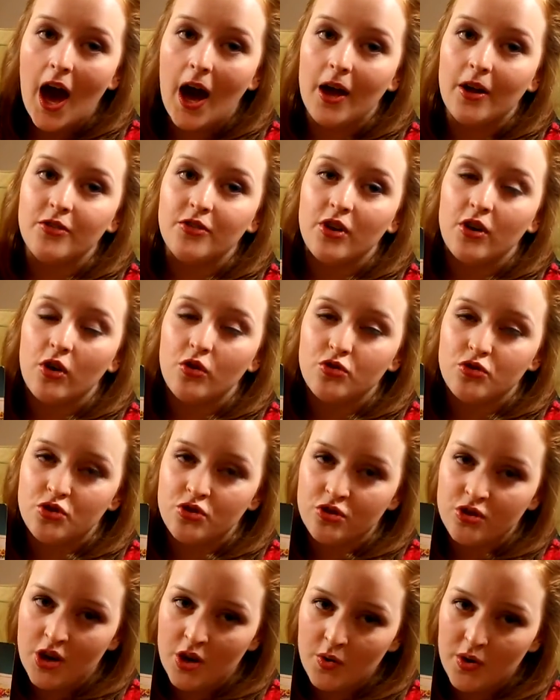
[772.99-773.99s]
And
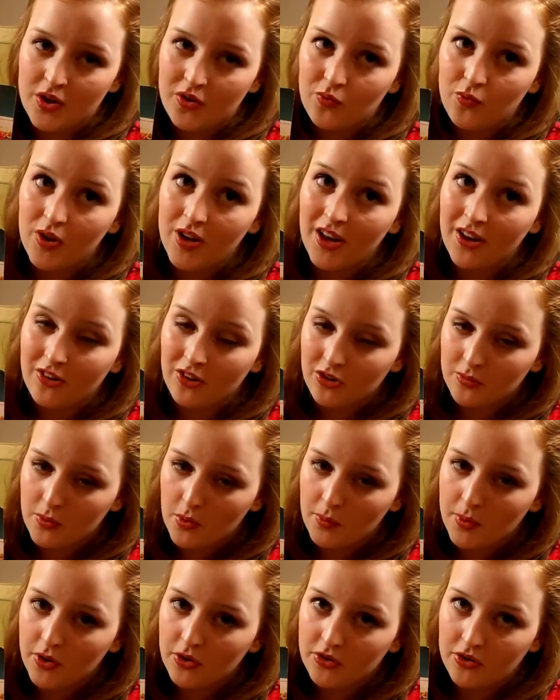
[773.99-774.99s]
to know it's really
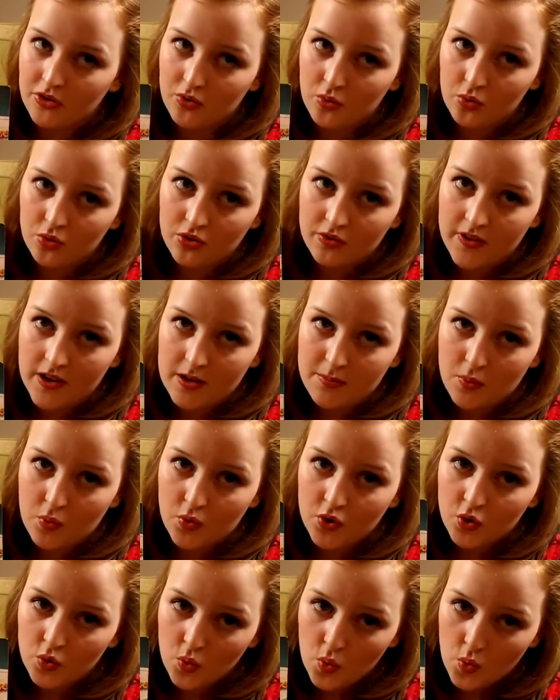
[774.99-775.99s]
accessible because it's also
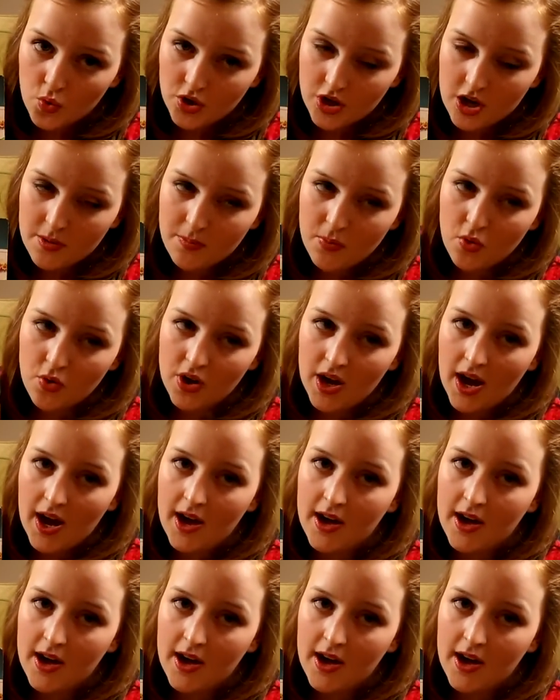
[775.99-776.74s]
available in audiobook